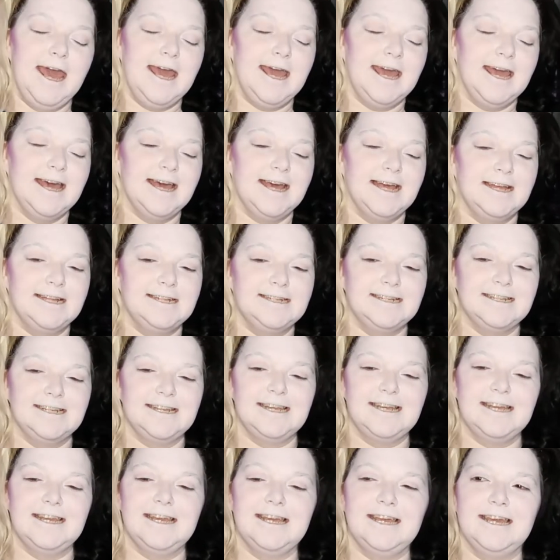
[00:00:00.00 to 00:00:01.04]
And
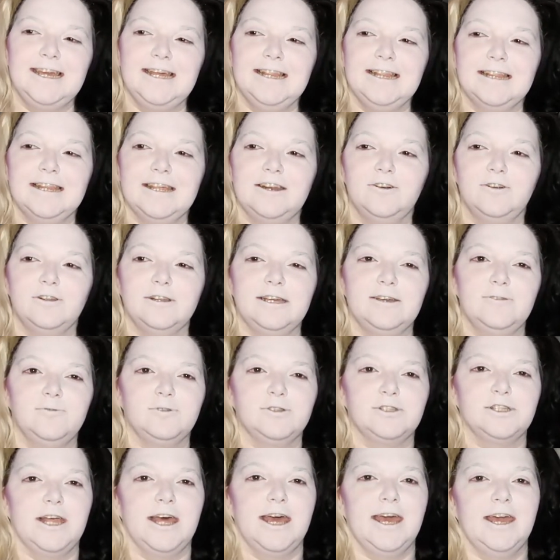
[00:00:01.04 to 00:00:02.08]
he literally
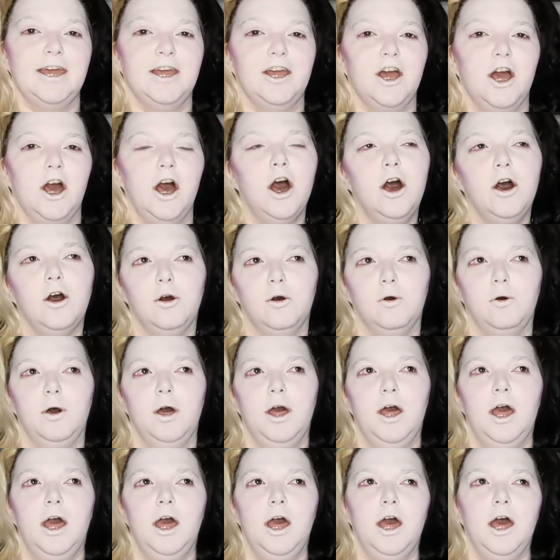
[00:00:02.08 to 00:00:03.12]
was like,
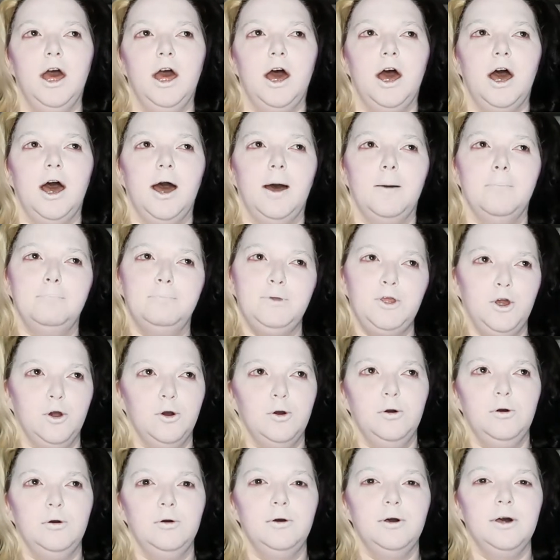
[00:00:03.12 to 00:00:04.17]
oh,
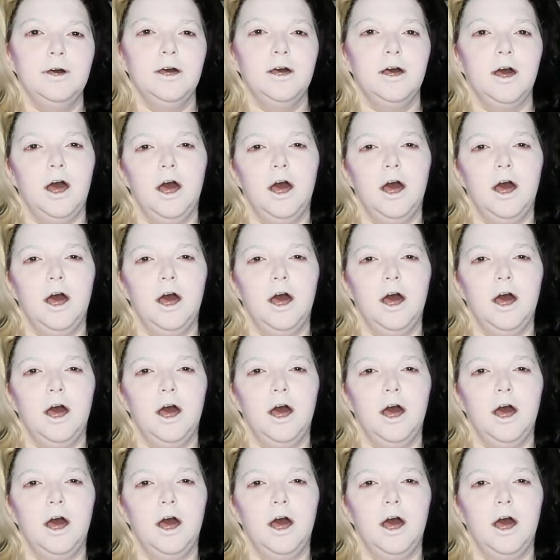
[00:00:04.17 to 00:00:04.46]
Buell?